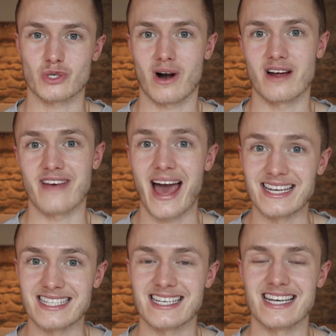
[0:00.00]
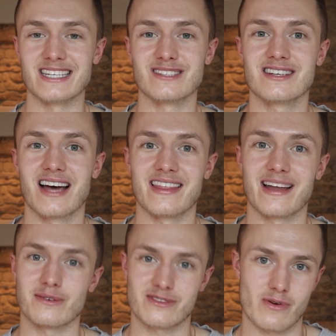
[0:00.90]
drive edited, and
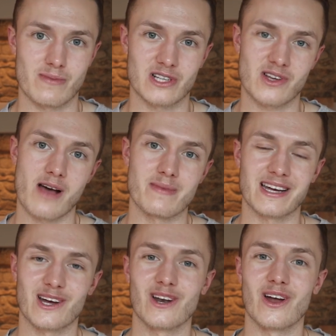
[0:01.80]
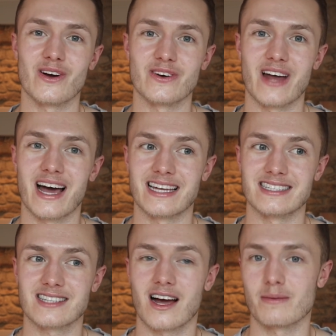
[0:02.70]
that was from our time in Cologne,
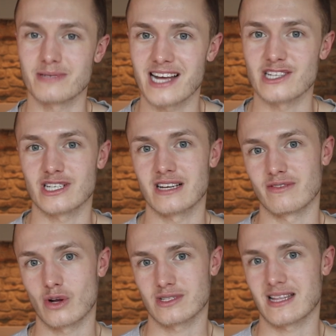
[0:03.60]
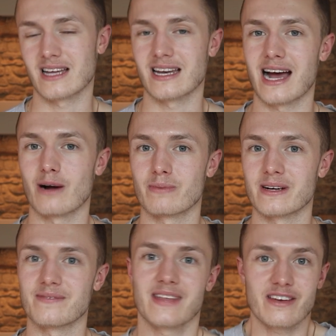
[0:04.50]
and I potentially have lost that now,
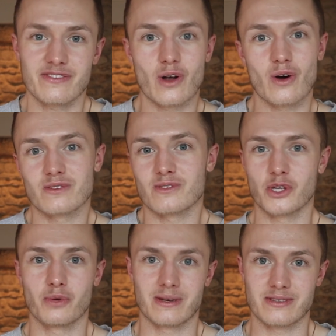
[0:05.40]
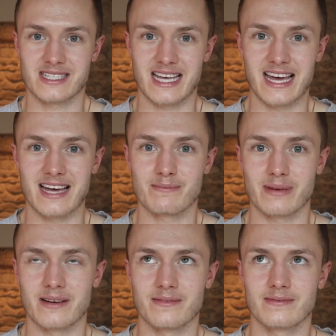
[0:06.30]
but if not, you will see it.
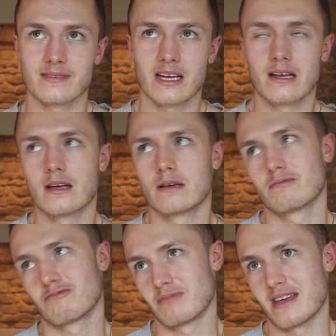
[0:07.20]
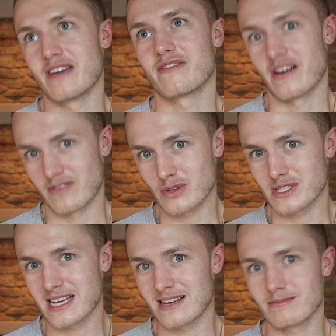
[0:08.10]
But if I've
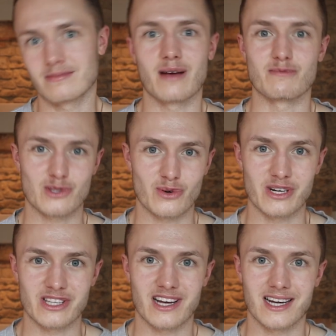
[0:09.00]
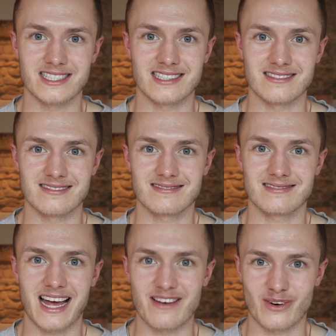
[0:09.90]
lost it, I'm sorry that I didn't
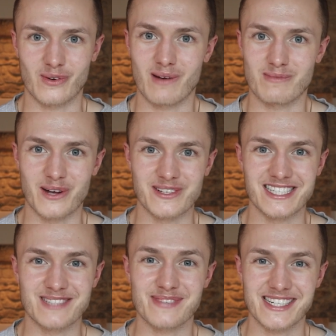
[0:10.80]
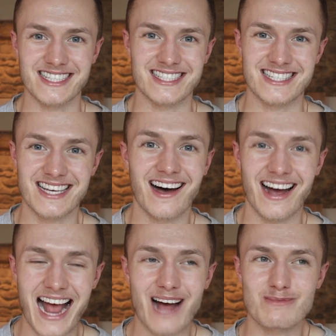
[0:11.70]
get a vlog uploaded because
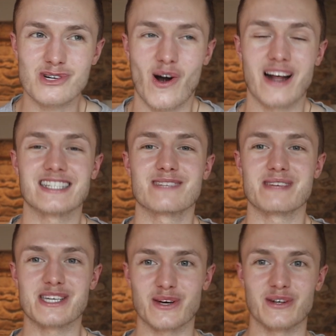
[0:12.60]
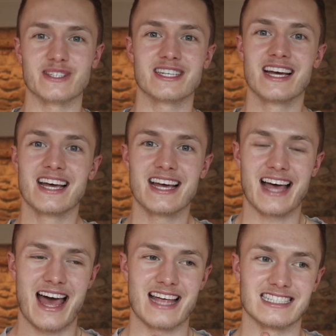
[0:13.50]
I am trying to be good
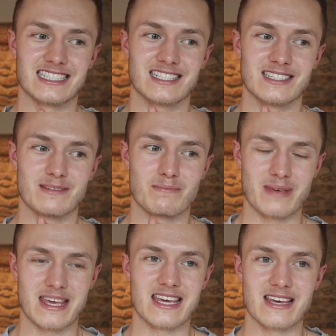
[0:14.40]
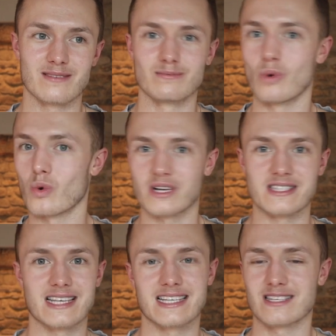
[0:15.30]
and be more
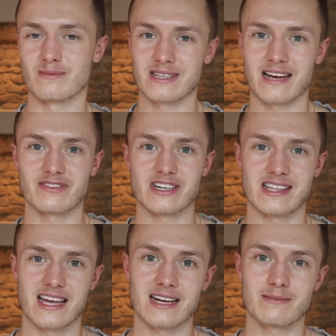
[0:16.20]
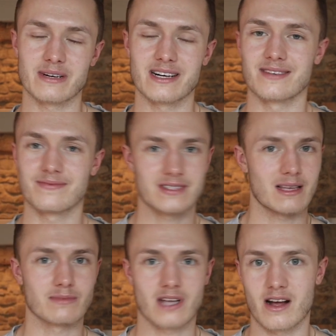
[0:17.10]
consistent with everything, but
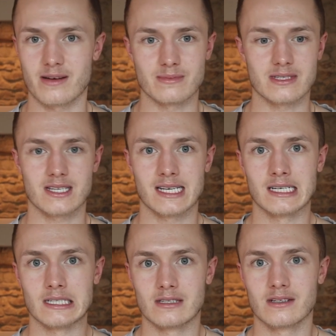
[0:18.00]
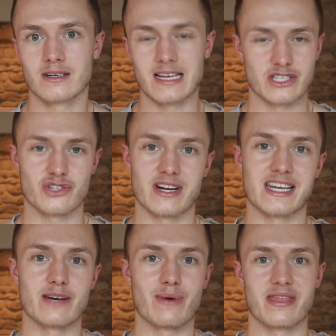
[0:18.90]
sometimes it's
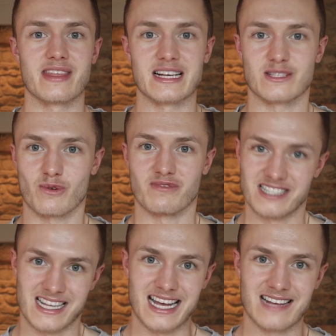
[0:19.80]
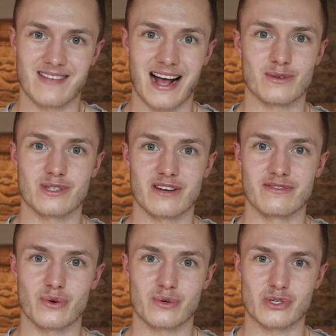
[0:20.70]
tricky when things are obviously outside of
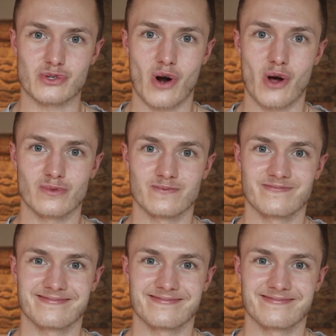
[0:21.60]
your control.